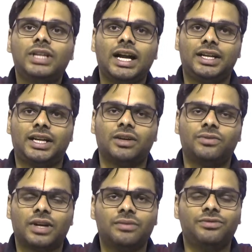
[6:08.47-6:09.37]
that
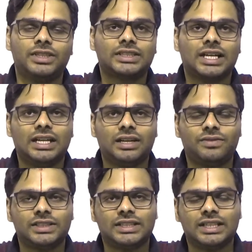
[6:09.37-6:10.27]
from fiscal
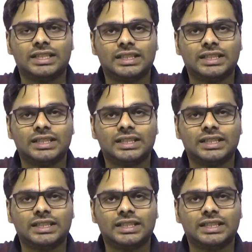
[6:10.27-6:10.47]
deficit,